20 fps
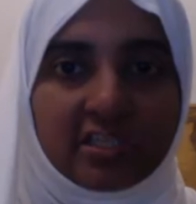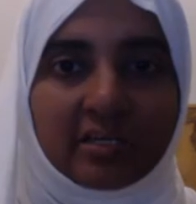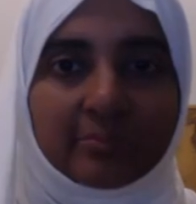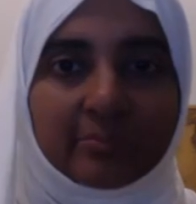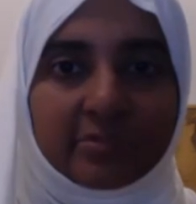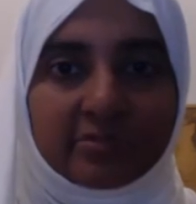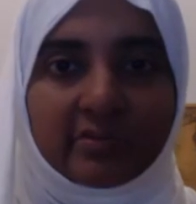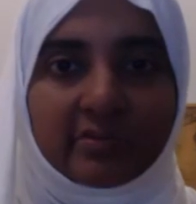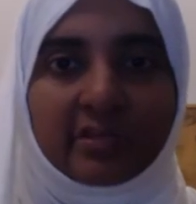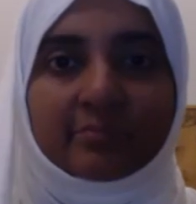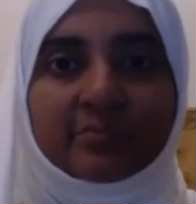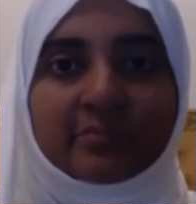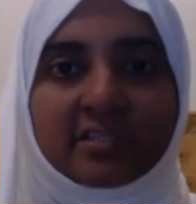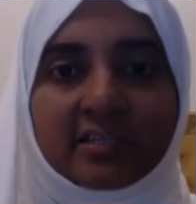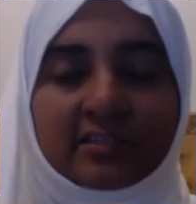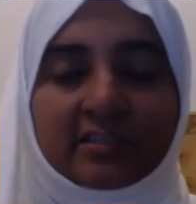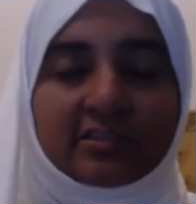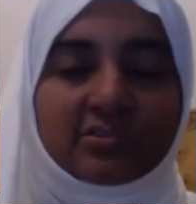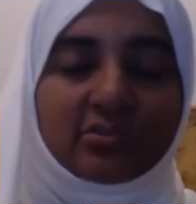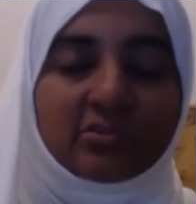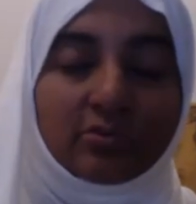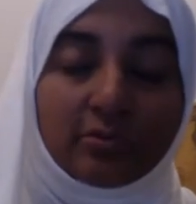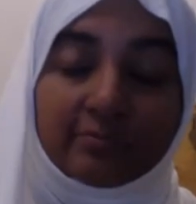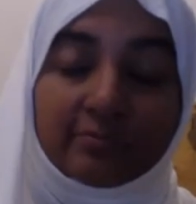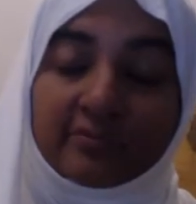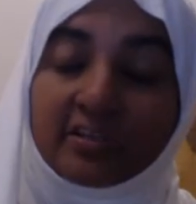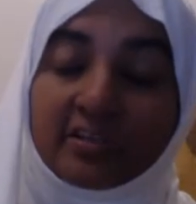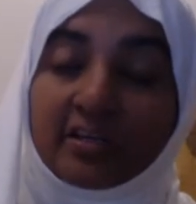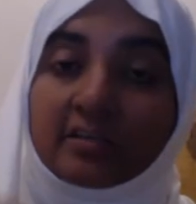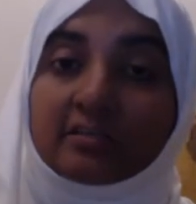james webb
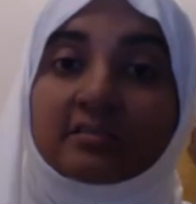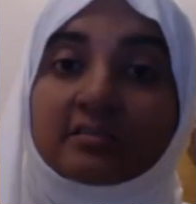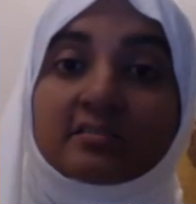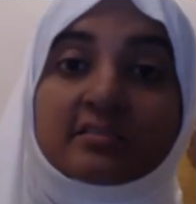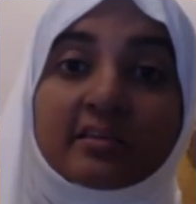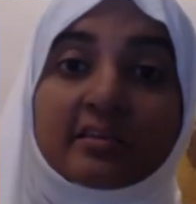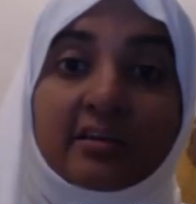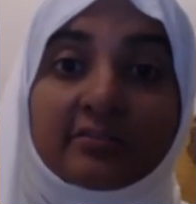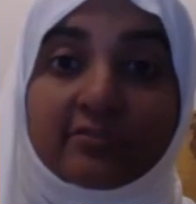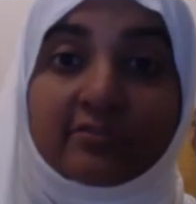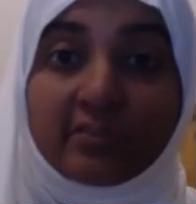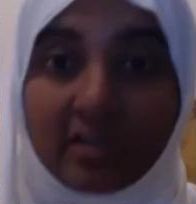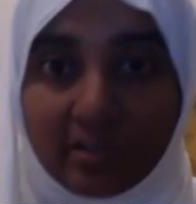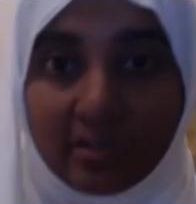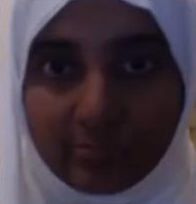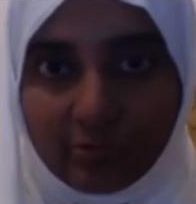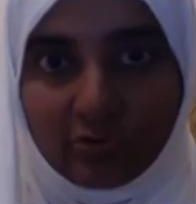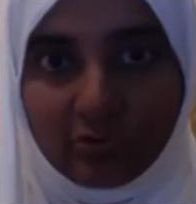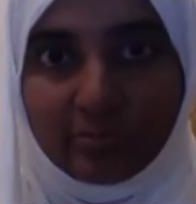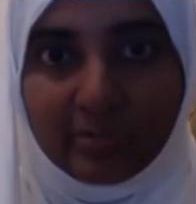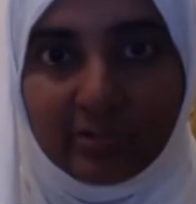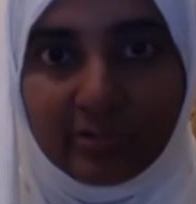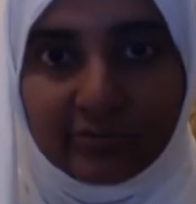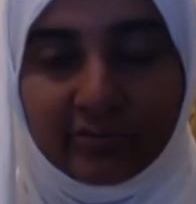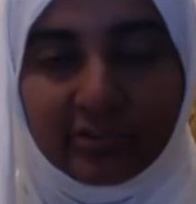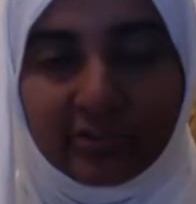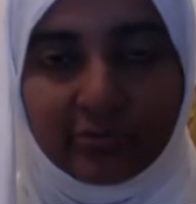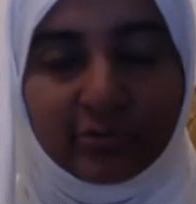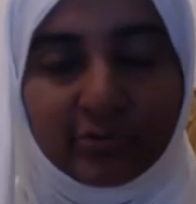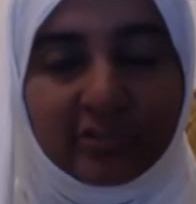telescope we understand far more
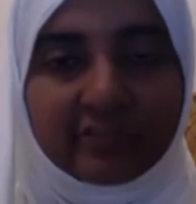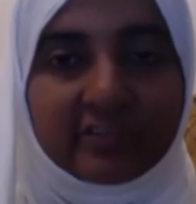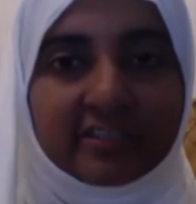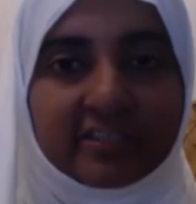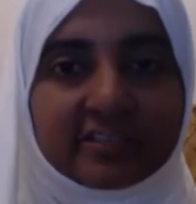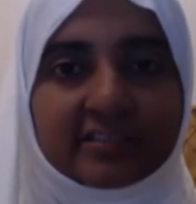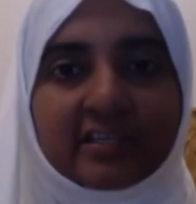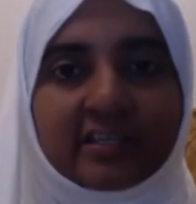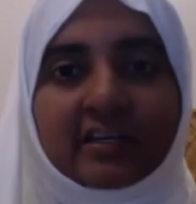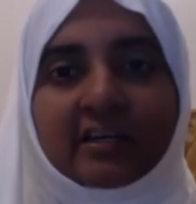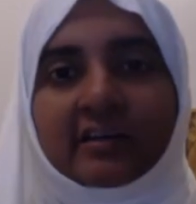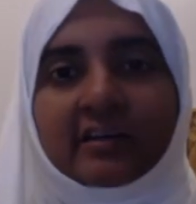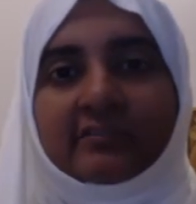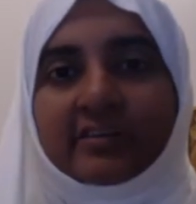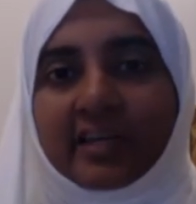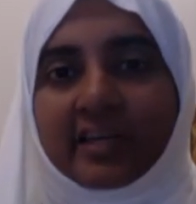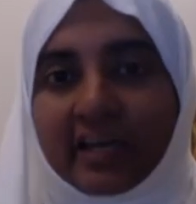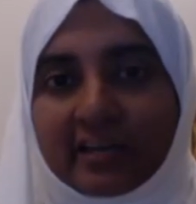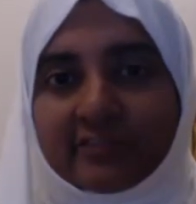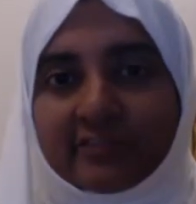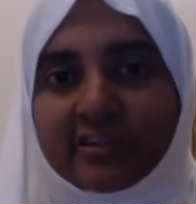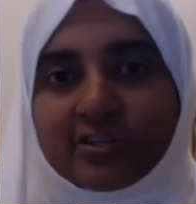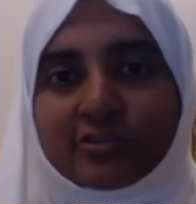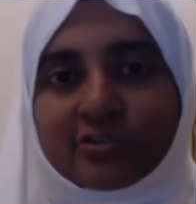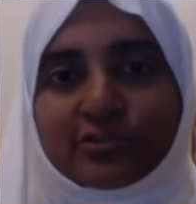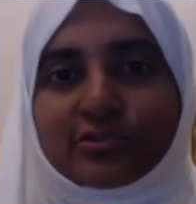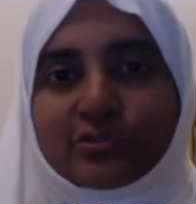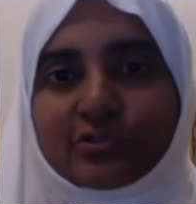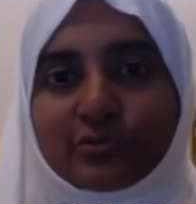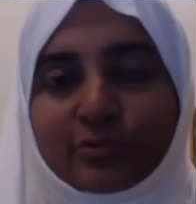about the universe when i
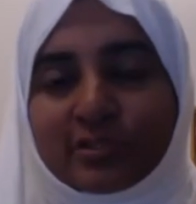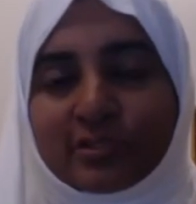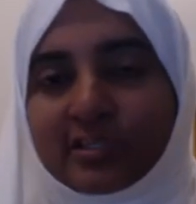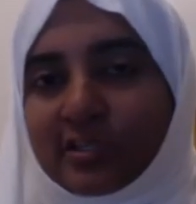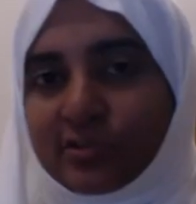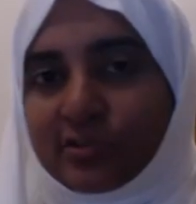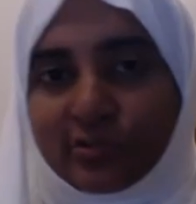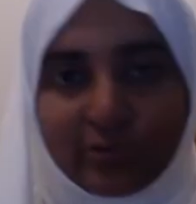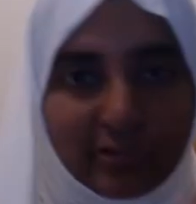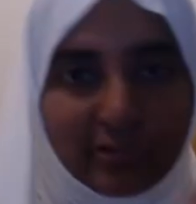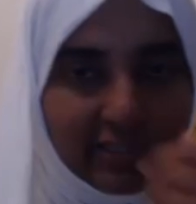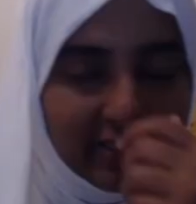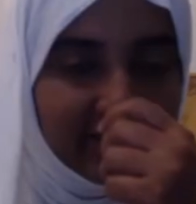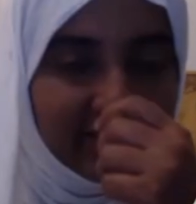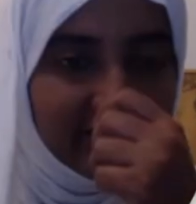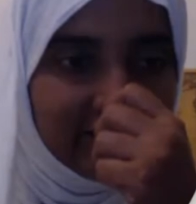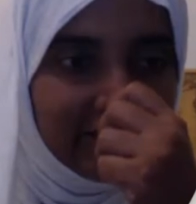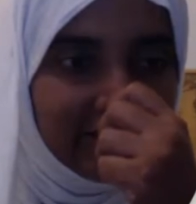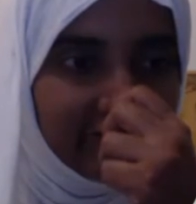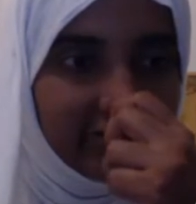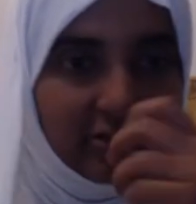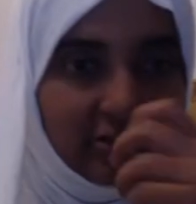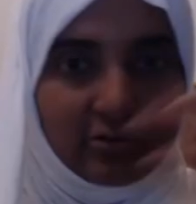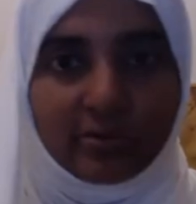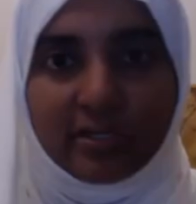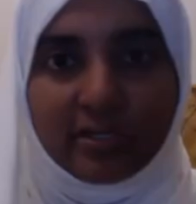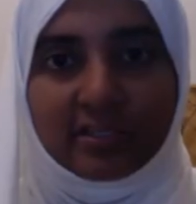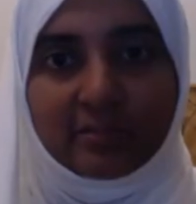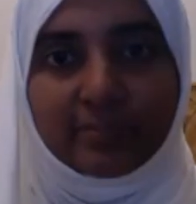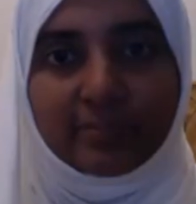went to school they told us there were
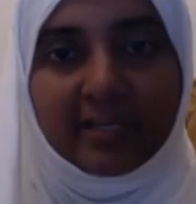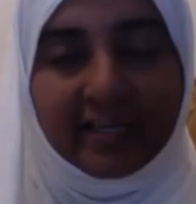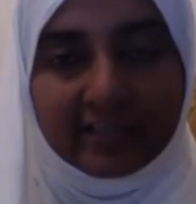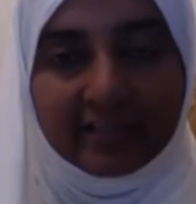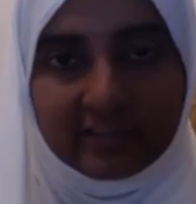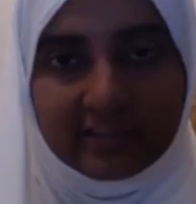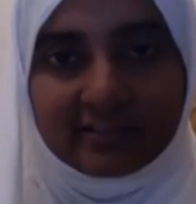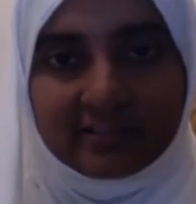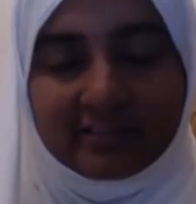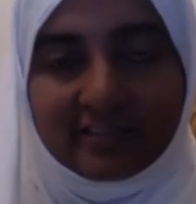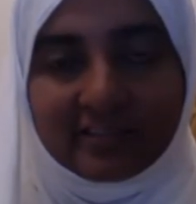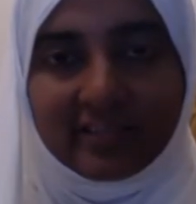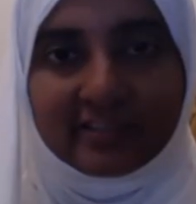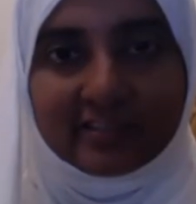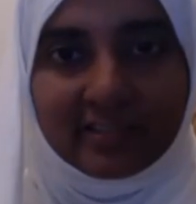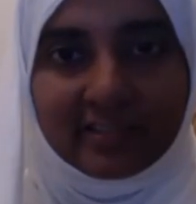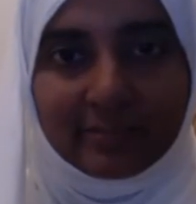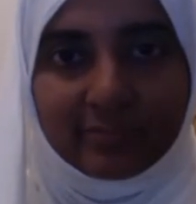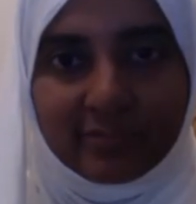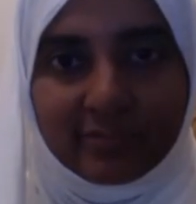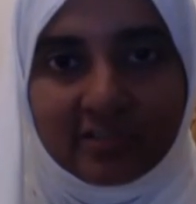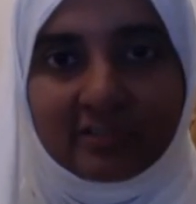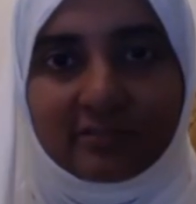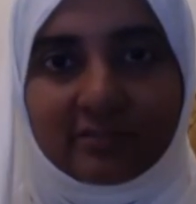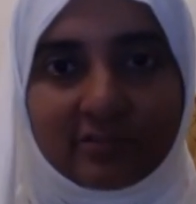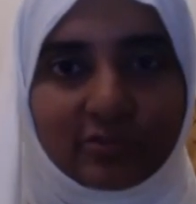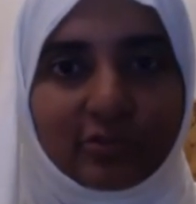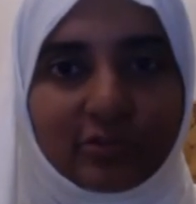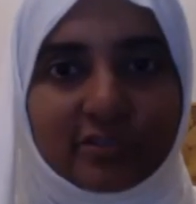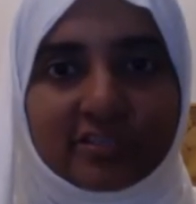no other planets except
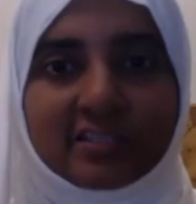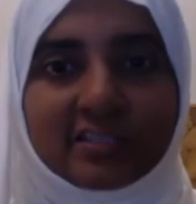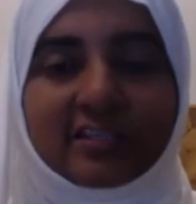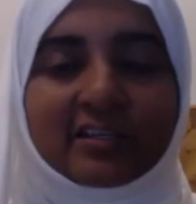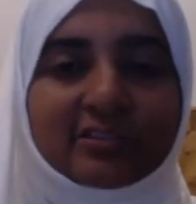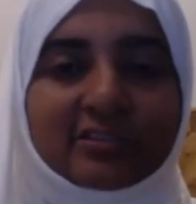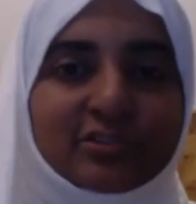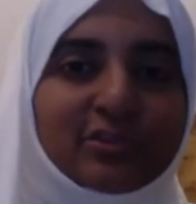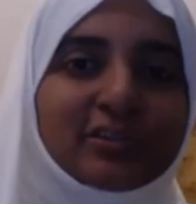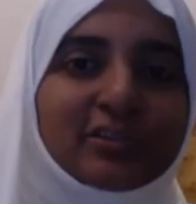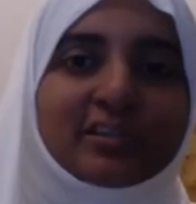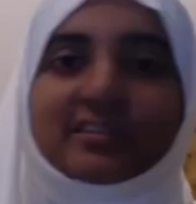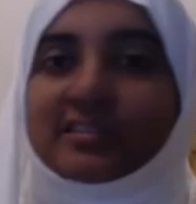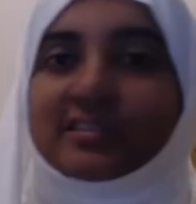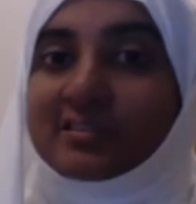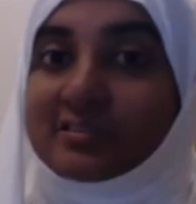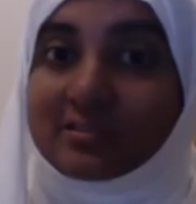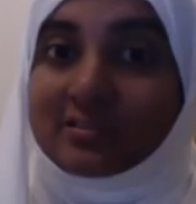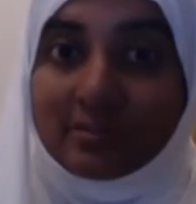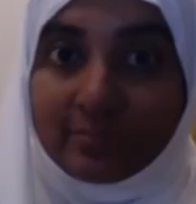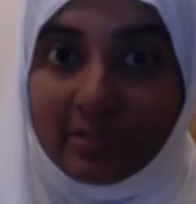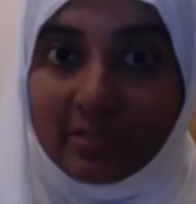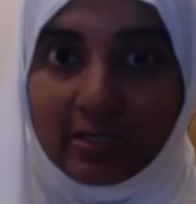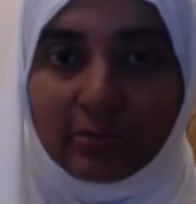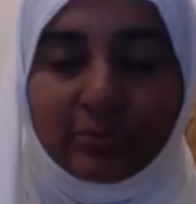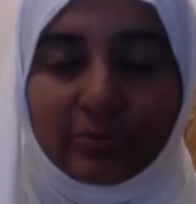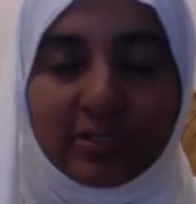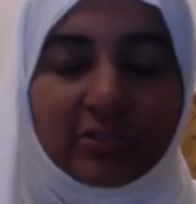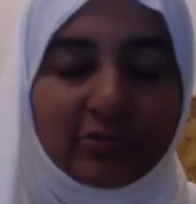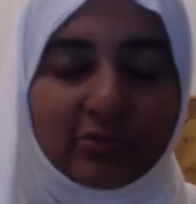those in our solar system
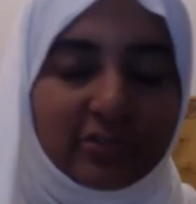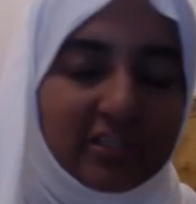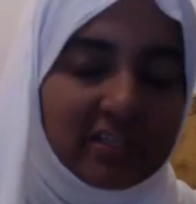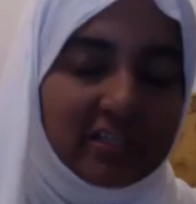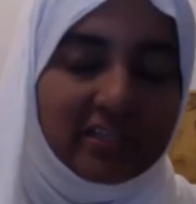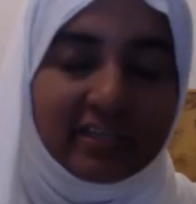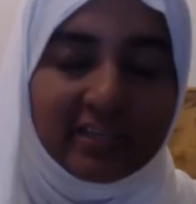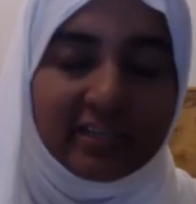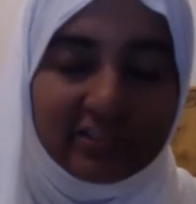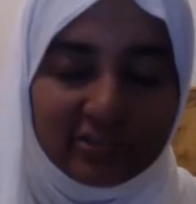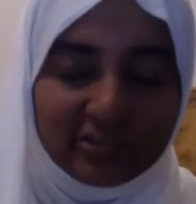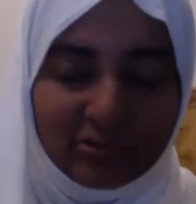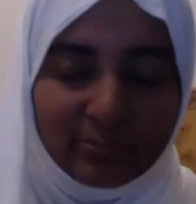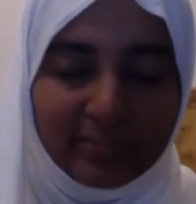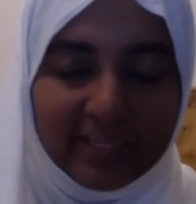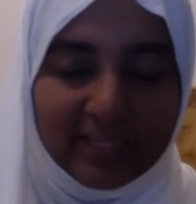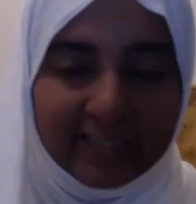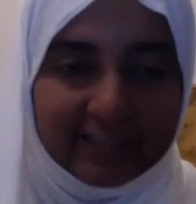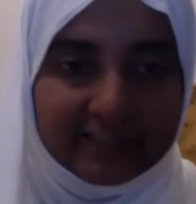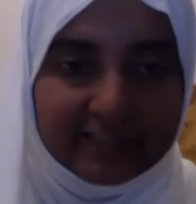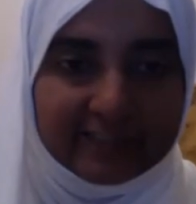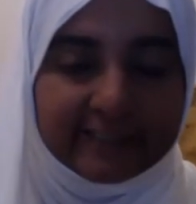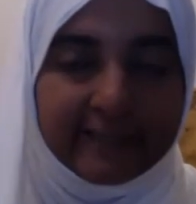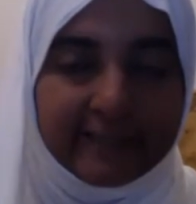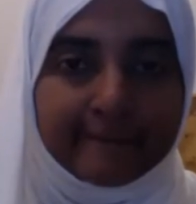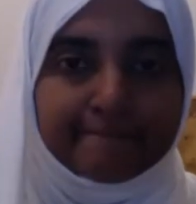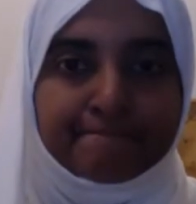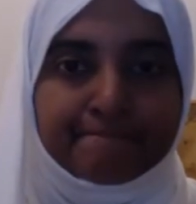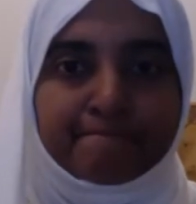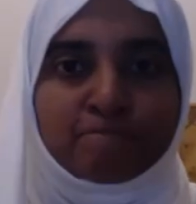now we know there are exoplanets